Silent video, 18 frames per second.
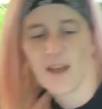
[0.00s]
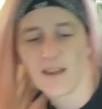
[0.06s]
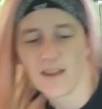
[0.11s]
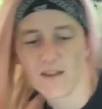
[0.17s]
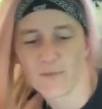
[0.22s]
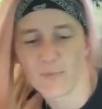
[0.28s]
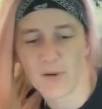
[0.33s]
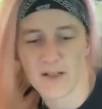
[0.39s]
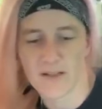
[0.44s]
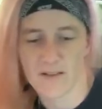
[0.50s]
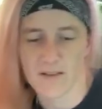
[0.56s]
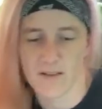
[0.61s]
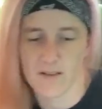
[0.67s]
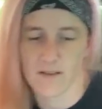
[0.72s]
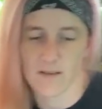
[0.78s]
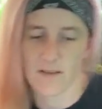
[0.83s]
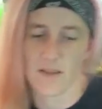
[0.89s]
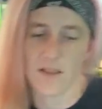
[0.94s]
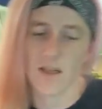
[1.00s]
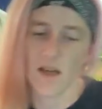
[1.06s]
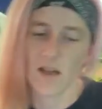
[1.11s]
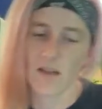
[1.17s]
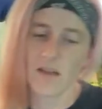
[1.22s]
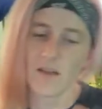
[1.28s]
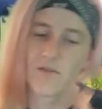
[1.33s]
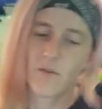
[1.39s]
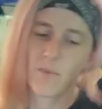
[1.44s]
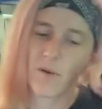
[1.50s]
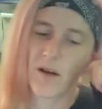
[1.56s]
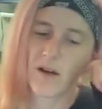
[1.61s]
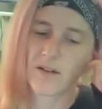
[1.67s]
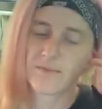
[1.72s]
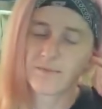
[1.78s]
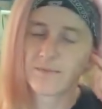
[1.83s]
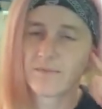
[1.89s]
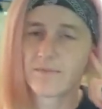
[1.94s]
I love bears. You gotta love the bear.